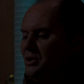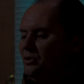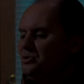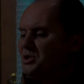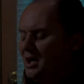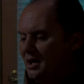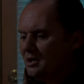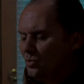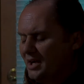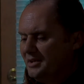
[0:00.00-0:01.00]
a news
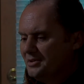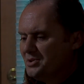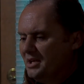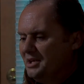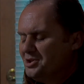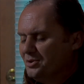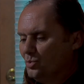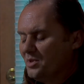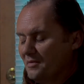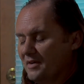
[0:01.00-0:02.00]
talk radio
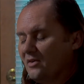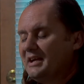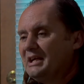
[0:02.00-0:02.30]
station with a very